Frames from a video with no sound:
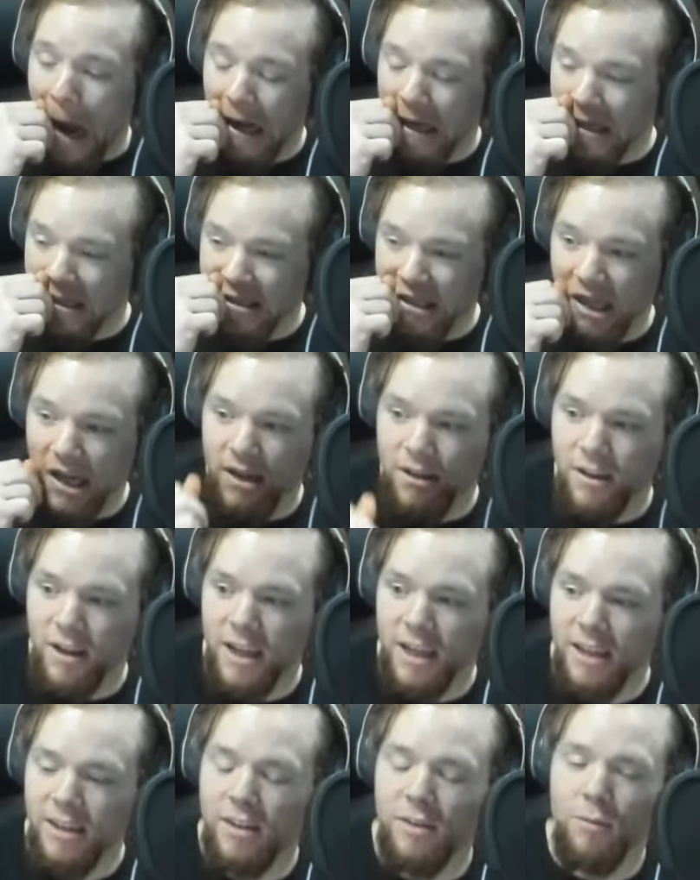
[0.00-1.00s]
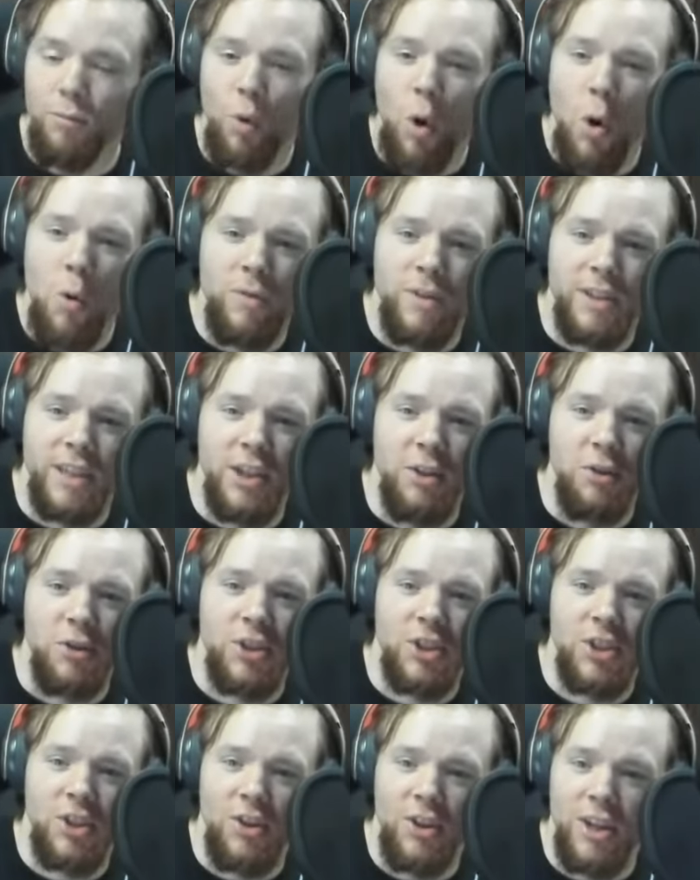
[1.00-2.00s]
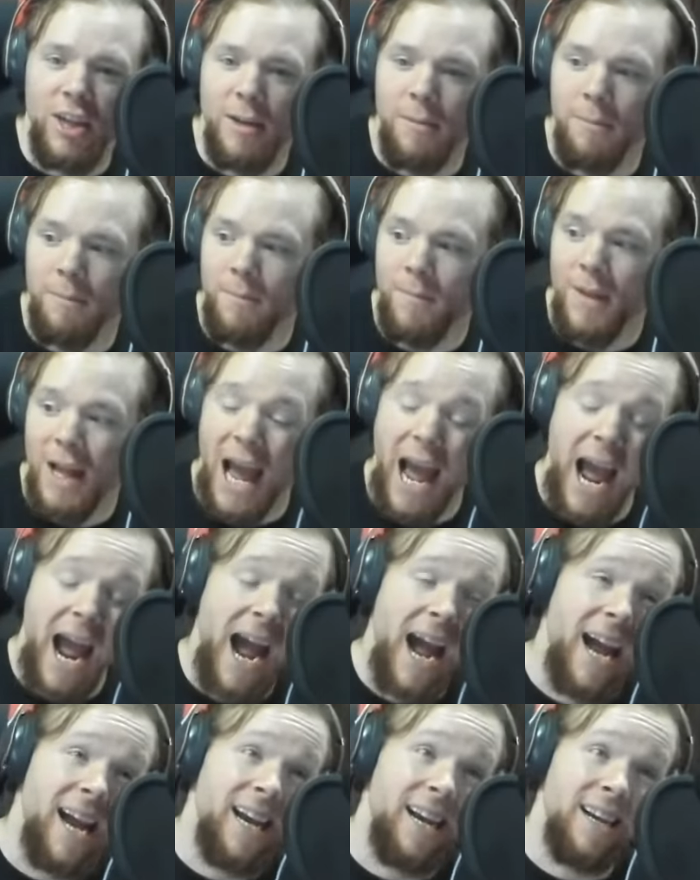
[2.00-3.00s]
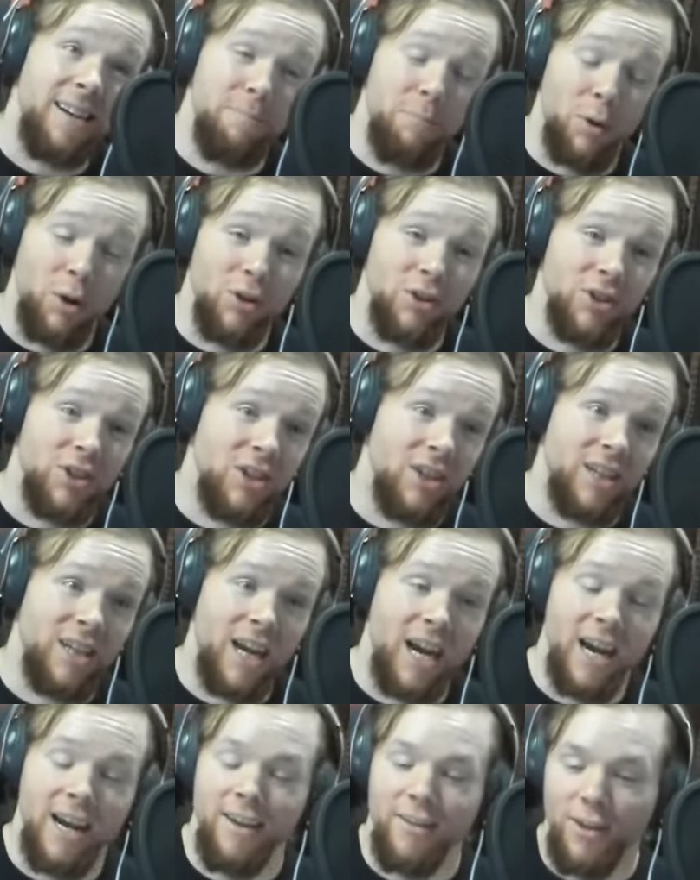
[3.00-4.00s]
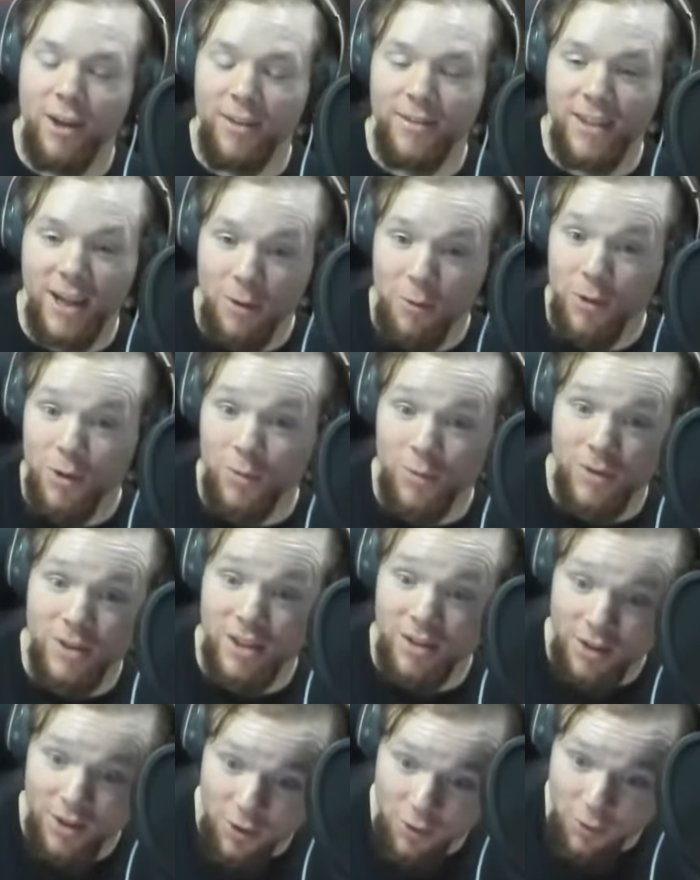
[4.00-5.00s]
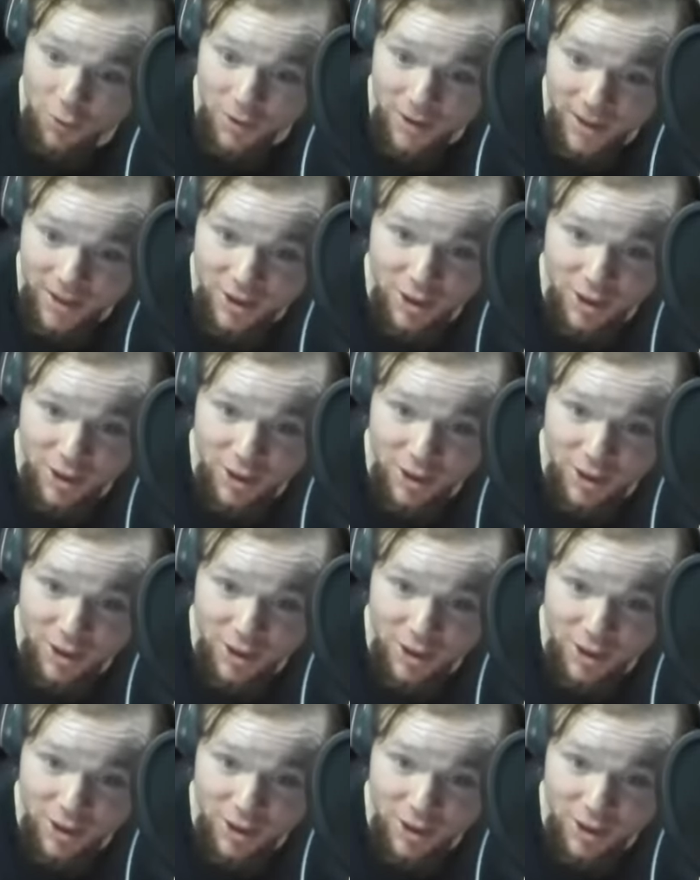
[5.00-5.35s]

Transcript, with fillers: As uh he did wrote Dear Slim. I personally I thought that one was a little cringe.